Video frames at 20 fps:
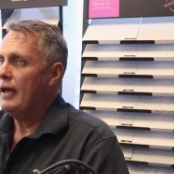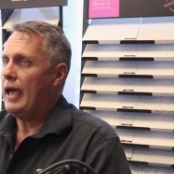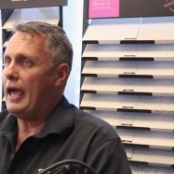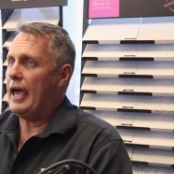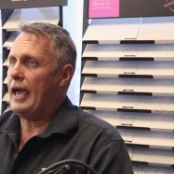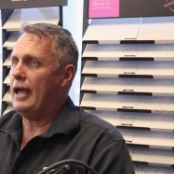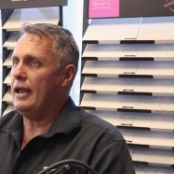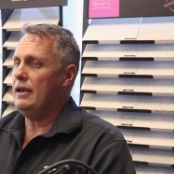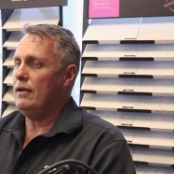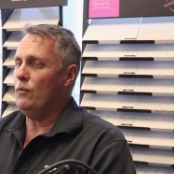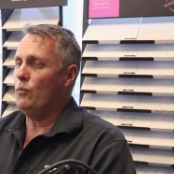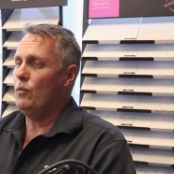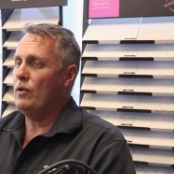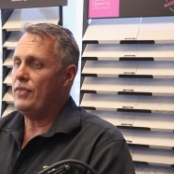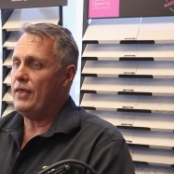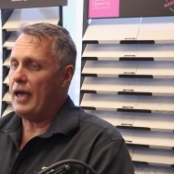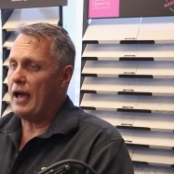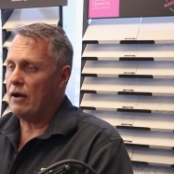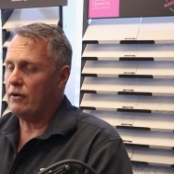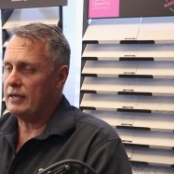and
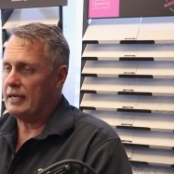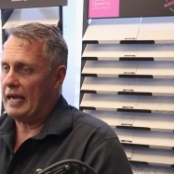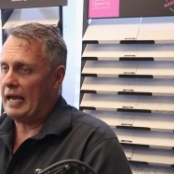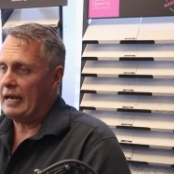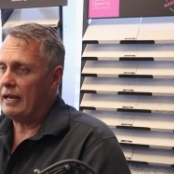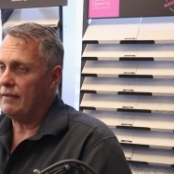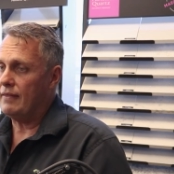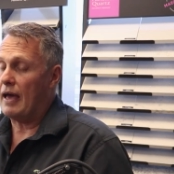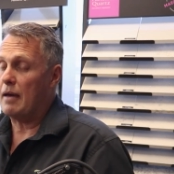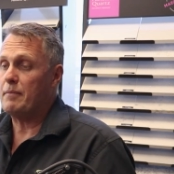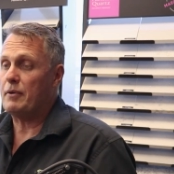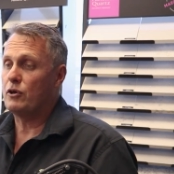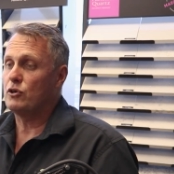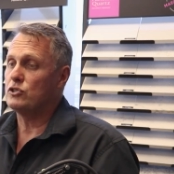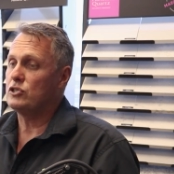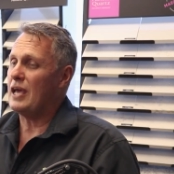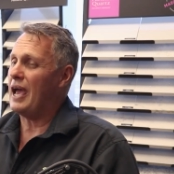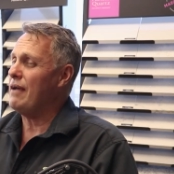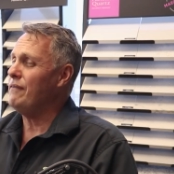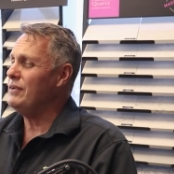without getting that
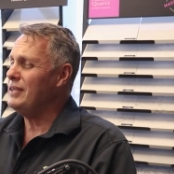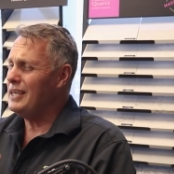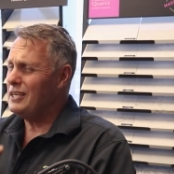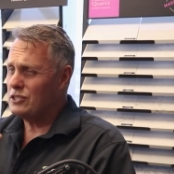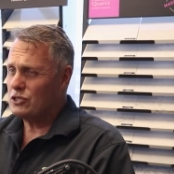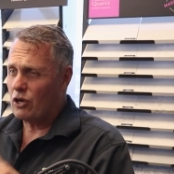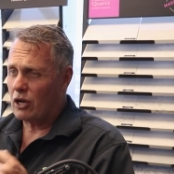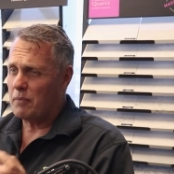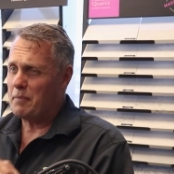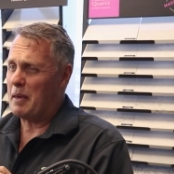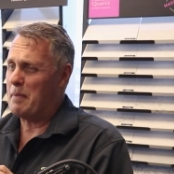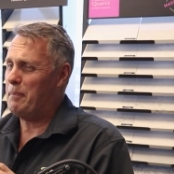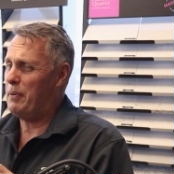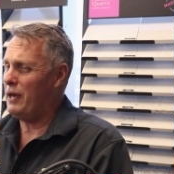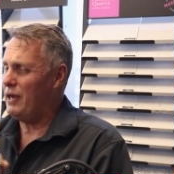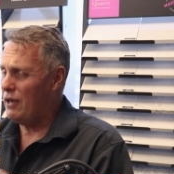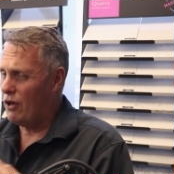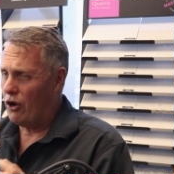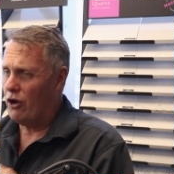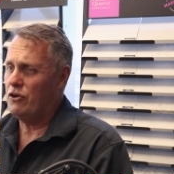because everything's got to be
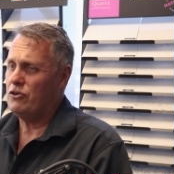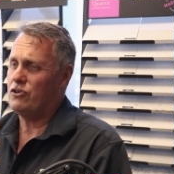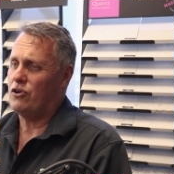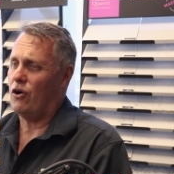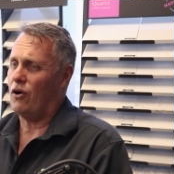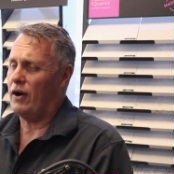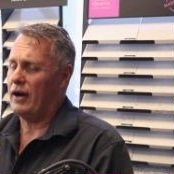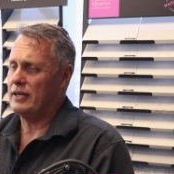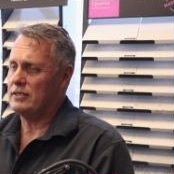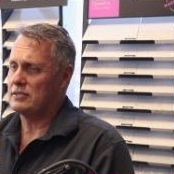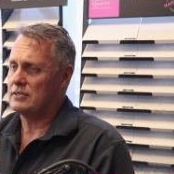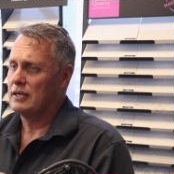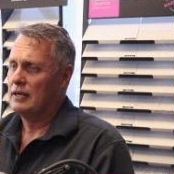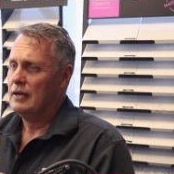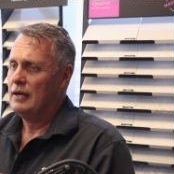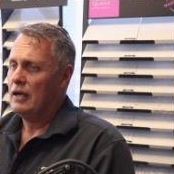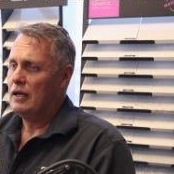PO'd, guys.